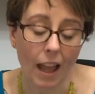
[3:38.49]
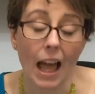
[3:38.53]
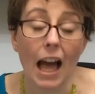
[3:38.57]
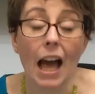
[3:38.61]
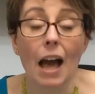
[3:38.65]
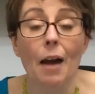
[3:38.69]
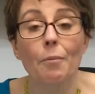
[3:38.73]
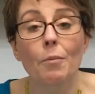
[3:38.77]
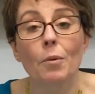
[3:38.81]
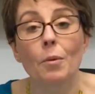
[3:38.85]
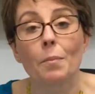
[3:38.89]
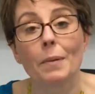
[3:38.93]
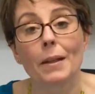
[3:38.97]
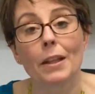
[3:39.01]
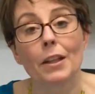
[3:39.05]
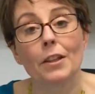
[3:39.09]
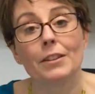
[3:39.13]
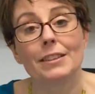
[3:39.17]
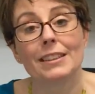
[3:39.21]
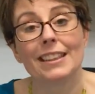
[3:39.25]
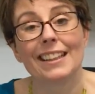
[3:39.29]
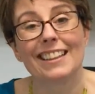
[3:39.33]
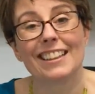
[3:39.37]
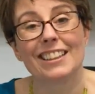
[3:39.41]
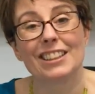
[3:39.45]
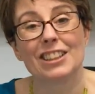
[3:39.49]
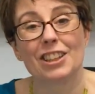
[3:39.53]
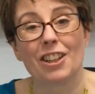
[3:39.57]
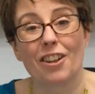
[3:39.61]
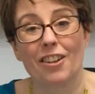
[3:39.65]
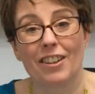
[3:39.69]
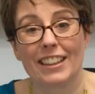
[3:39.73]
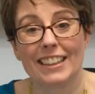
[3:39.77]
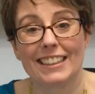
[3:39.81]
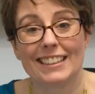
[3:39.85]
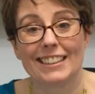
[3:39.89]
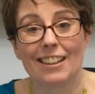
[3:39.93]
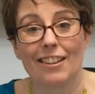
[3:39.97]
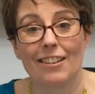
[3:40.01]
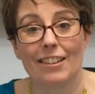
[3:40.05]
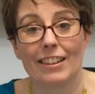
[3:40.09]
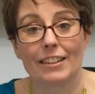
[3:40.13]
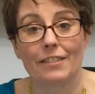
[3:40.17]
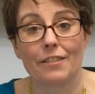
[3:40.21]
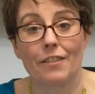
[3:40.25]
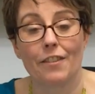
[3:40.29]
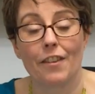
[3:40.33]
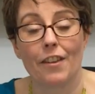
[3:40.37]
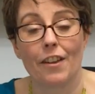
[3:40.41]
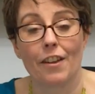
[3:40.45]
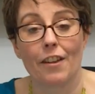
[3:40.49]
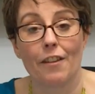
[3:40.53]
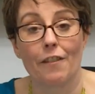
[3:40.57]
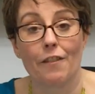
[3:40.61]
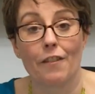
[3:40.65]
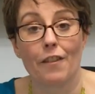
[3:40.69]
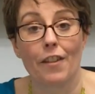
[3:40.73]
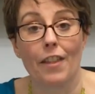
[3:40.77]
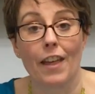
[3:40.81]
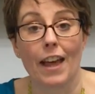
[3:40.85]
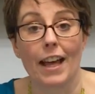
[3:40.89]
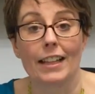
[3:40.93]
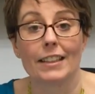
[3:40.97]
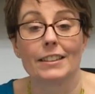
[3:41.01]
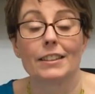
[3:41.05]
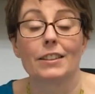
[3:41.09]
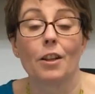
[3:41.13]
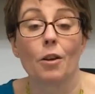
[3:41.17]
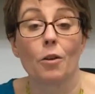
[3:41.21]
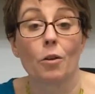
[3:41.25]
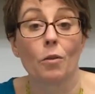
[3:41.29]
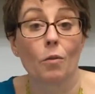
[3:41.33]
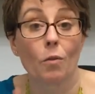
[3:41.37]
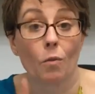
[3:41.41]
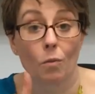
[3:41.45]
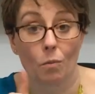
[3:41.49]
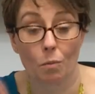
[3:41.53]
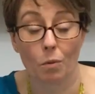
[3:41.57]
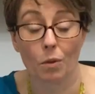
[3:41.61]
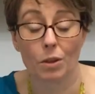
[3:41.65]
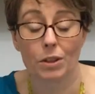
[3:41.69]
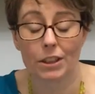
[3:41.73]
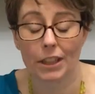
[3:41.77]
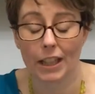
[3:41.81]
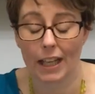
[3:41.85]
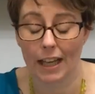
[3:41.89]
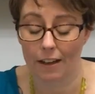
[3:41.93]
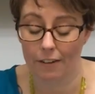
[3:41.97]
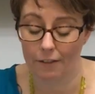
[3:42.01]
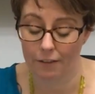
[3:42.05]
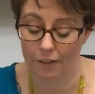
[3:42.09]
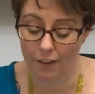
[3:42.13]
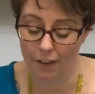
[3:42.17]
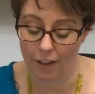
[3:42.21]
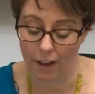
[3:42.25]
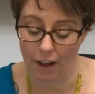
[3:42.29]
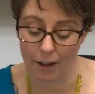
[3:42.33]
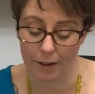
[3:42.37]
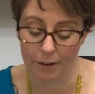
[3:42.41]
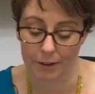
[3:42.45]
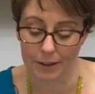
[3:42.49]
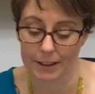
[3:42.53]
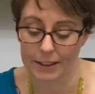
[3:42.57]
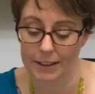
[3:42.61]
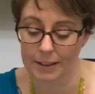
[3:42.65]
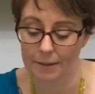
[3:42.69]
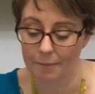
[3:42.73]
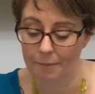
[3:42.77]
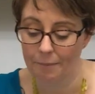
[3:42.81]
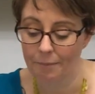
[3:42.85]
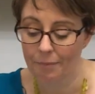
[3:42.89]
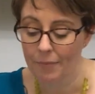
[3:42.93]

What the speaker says: and we'll be using the shiny side for that. So watch out for those.